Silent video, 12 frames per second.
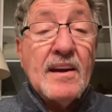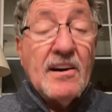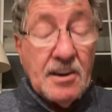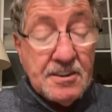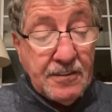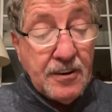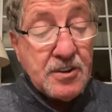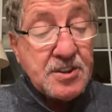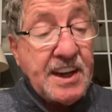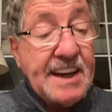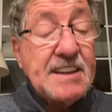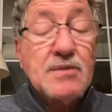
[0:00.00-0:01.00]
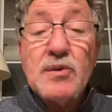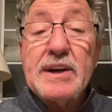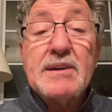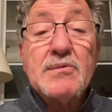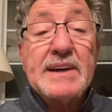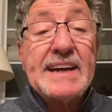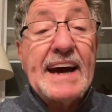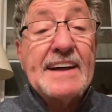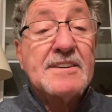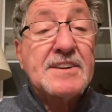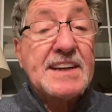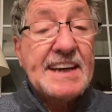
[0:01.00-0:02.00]
On the first day of the week, we
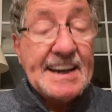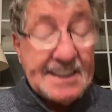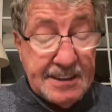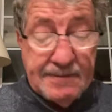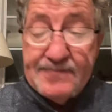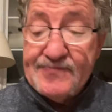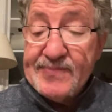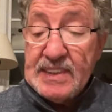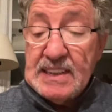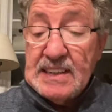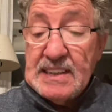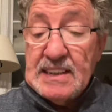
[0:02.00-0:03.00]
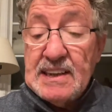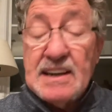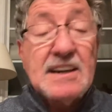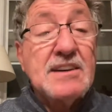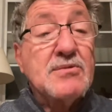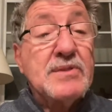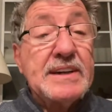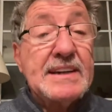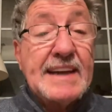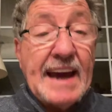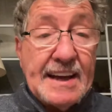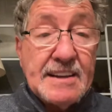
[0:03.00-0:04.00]
gather together. Uh, we
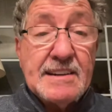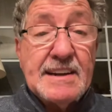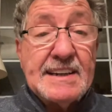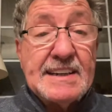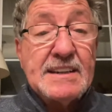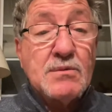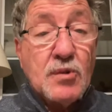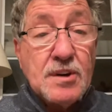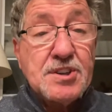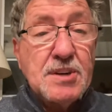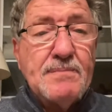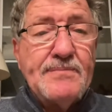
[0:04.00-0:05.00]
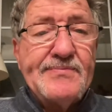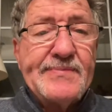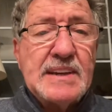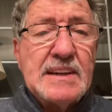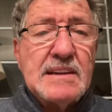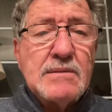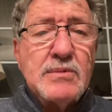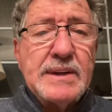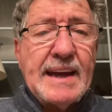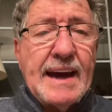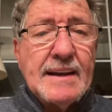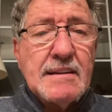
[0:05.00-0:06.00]
gather in worship. We
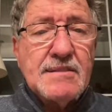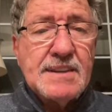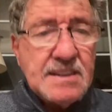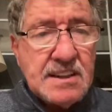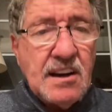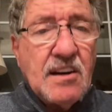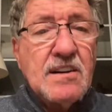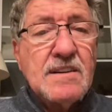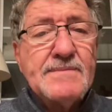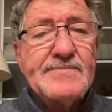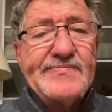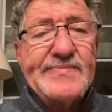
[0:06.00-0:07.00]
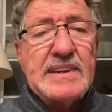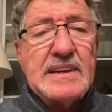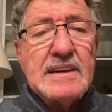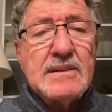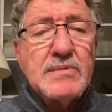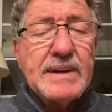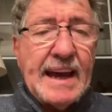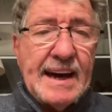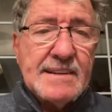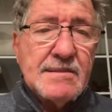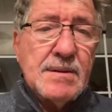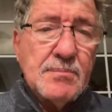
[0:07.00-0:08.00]
gather in song. We
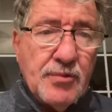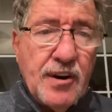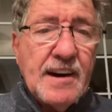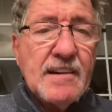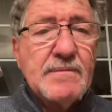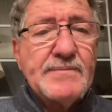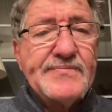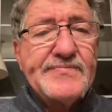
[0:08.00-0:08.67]
gather in prayer.